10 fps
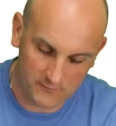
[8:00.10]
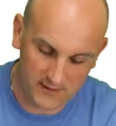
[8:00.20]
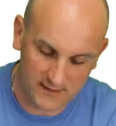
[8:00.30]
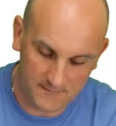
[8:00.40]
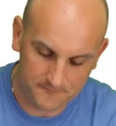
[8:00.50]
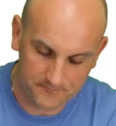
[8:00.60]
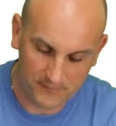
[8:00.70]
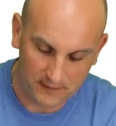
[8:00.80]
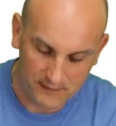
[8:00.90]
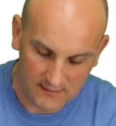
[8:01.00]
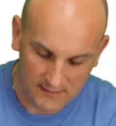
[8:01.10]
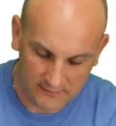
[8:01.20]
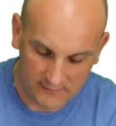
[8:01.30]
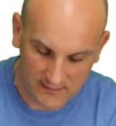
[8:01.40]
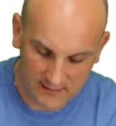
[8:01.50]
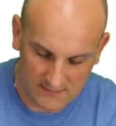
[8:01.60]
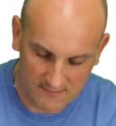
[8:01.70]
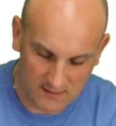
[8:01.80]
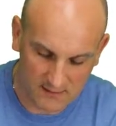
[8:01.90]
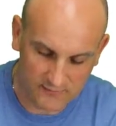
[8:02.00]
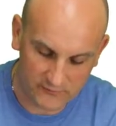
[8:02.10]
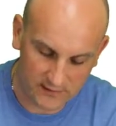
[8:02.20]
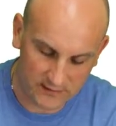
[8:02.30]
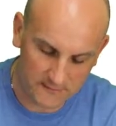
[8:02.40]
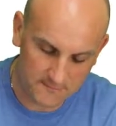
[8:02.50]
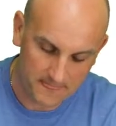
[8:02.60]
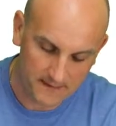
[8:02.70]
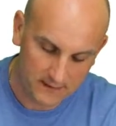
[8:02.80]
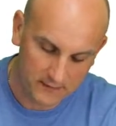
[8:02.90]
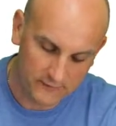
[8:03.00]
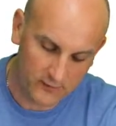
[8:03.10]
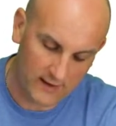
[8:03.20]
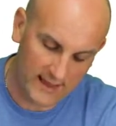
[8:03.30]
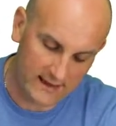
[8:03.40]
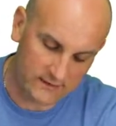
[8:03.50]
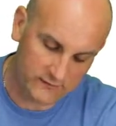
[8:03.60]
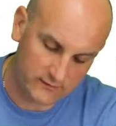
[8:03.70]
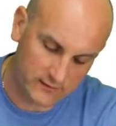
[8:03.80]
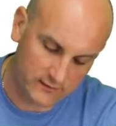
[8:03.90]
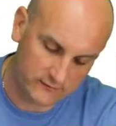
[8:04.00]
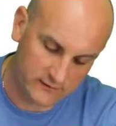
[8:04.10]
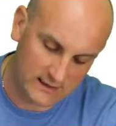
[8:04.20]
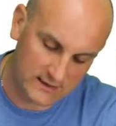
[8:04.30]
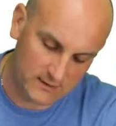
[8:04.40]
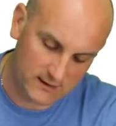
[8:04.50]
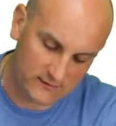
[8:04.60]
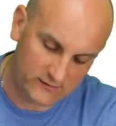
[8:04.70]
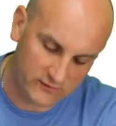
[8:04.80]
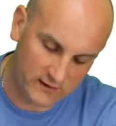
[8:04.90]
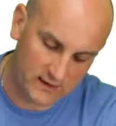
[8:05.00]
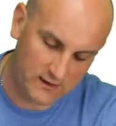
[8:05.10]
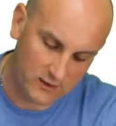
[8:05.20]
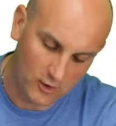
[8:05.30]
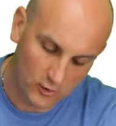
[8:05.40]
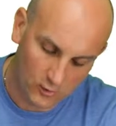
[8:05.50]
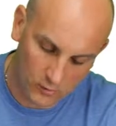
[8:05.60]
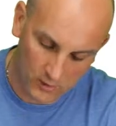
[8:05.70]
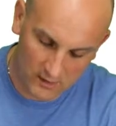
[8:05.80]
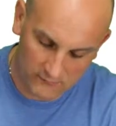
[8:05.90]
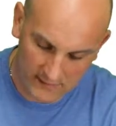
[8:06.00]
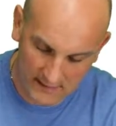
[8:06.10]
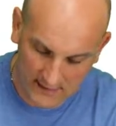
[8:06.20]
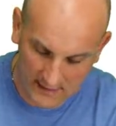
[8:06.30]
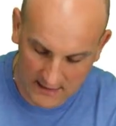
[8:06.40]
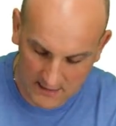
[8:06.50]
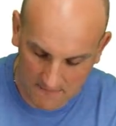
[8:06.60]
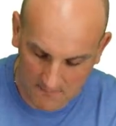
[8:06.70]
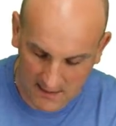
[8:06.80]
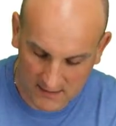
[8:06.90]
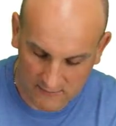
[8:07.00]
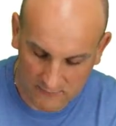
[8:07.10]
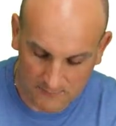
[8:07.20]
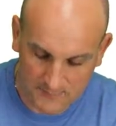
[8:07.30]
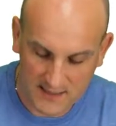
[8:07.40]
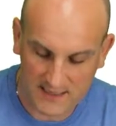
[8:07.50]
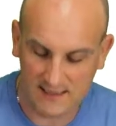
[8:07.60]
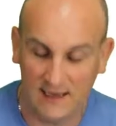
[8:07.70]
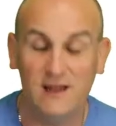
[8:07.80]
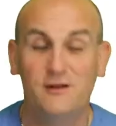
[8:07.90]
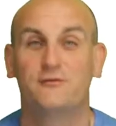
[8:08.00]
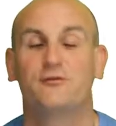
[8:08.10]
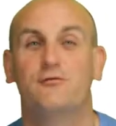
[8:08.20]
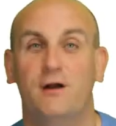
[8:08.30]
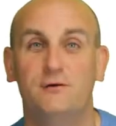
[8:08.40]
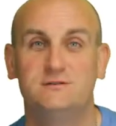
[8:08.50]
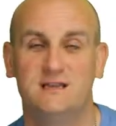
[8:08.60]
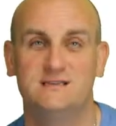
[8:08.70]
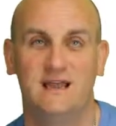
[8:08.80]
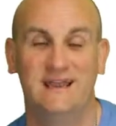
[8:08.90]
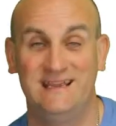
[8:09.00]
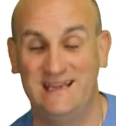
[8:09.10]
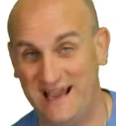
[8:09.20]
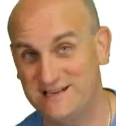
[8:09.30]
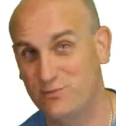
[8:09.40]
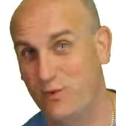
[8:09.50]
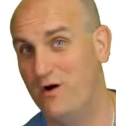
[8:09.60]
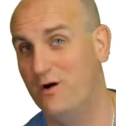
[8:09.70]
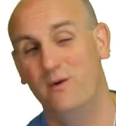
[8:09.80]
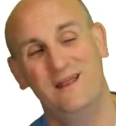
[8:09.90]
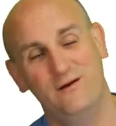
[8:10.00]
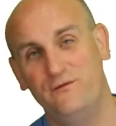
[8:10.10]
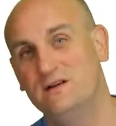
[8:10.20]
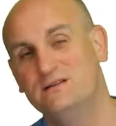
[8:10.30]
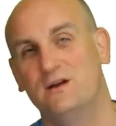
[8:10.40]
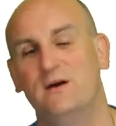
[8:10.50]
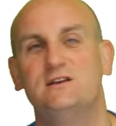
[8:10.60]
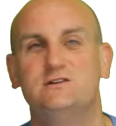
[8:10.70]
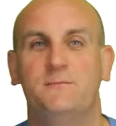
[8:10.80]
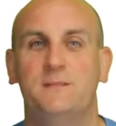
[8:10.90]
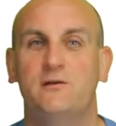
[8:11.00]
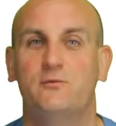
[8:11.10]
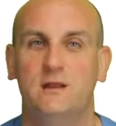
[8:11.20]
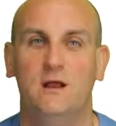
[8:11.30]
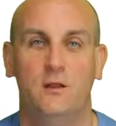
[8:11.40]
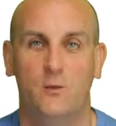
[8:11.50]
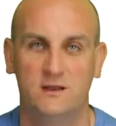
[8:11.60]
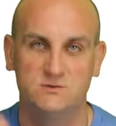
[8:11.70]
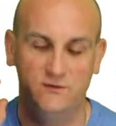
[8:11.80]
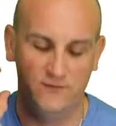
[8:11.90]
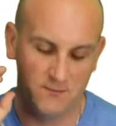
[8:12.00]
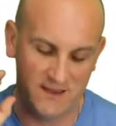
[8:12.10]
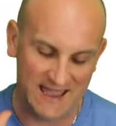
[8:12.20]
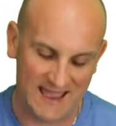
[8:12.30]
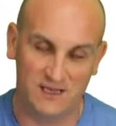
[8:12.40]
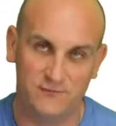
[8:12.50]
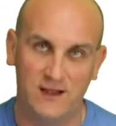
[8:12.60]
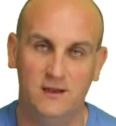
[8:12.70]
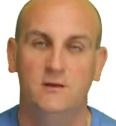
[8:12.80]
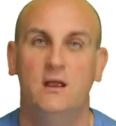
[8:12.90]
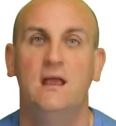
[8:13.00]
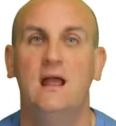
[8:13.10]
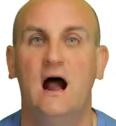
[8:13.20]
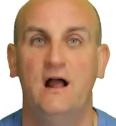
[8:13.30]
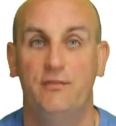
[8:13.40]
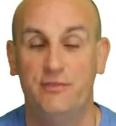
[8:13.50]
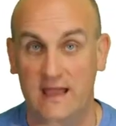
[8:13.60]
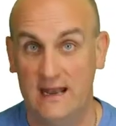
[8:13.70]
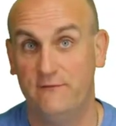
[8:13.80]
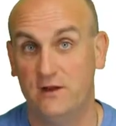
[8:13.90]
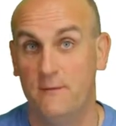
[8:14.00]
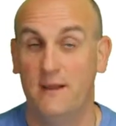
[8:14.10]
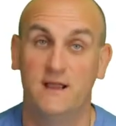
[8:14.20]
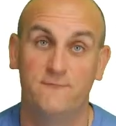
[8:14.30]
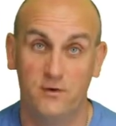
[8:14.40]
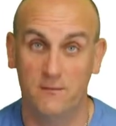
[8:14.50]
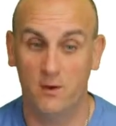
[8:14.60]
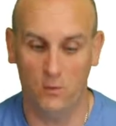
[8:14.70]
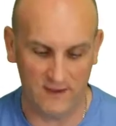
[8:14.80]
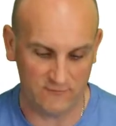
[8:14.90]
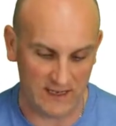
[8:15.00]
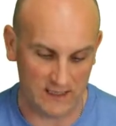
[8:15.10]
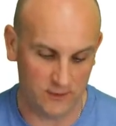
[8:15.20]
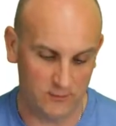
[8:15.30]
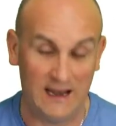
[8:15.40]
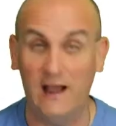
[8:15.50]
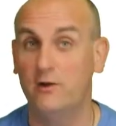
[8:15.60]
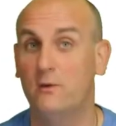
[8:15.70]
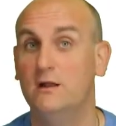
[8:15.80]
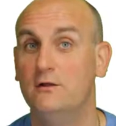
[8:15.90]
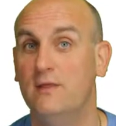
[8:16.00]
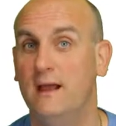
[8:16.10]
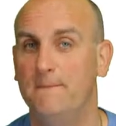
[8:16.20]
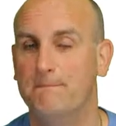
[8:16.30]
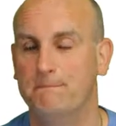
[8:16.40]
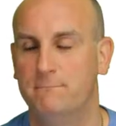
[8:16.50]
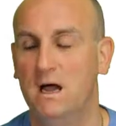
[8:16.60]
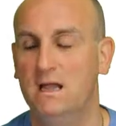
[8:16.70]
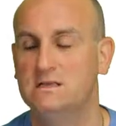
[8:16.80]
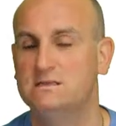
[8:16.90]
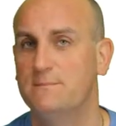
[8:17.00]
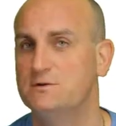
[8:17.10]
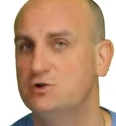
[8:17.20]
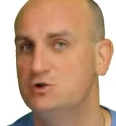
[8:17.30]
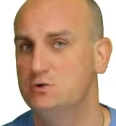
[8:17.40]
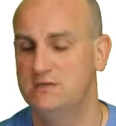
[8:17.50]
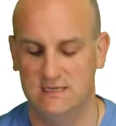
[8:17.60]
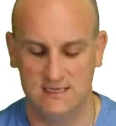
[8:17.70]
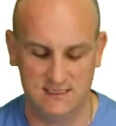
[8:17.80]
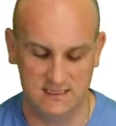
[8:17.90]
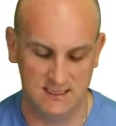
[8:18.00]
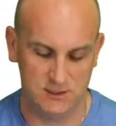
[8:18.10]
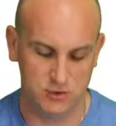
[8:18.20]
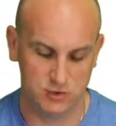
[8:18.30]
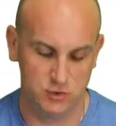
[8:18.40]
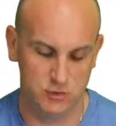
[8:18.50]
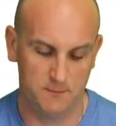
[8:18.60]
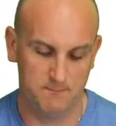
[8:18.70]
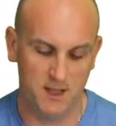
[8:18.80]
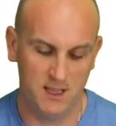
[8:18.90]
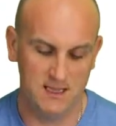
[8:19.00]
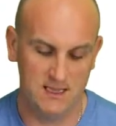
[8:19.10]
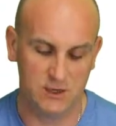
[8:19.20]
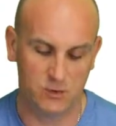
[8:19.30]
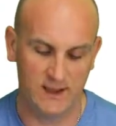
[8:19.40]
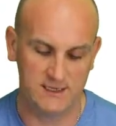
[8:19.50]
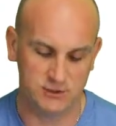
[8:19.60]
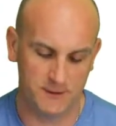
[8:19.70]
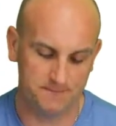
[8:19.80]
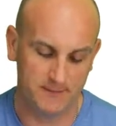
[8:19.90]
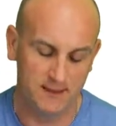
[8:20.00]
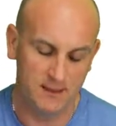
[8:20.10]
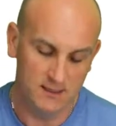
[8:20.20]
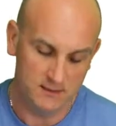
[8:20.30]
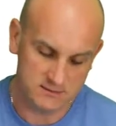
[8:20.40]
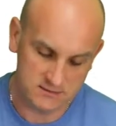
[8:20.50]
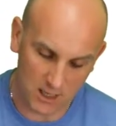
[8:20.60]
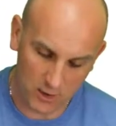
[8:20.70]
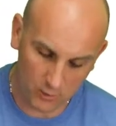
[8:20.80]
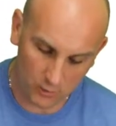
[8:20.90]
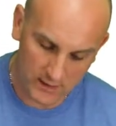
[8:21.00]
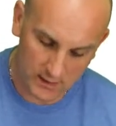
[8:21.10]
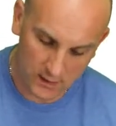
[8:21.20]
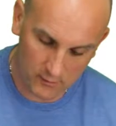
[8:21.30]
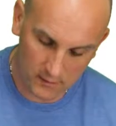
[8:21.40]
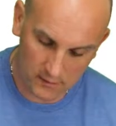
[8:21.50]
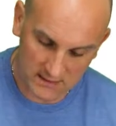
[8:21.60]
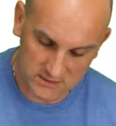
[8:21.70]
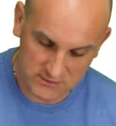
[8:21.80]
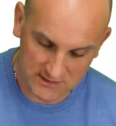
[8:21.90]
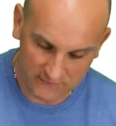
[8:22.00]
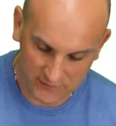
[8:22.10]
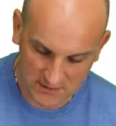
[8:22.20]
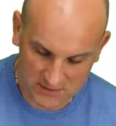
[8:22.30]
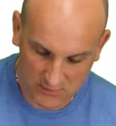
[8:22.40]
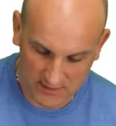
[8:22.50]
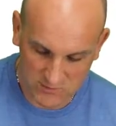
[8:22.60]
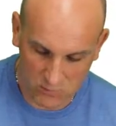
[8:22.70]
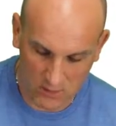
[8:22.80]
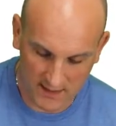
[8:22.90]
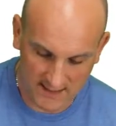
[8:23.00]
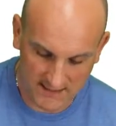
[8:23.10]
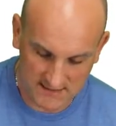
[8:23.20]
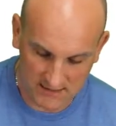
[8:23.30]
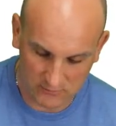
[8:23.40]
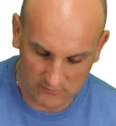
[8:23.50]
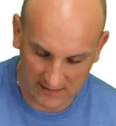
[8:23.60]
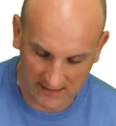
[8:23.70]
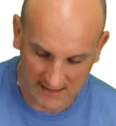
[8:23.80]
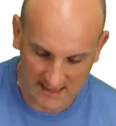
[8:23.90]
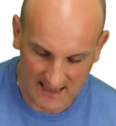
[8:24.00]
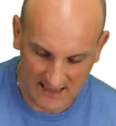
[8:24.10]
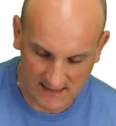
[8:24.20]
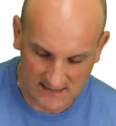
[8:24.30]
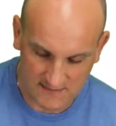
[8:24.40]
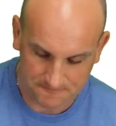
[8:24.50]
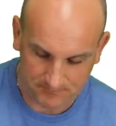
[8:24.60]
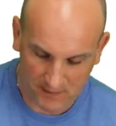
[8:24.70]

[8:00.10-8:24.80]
b is d minus c. So x is d minus c all over A minus B. That looks gross, doesn't it? And guess what? We're not finished the question because we know that once we found my X value, I then have to go back and find my Y value. And how do I do that? By substituting it into my equation. So we know that, let's use that first equation, Y is equal to AX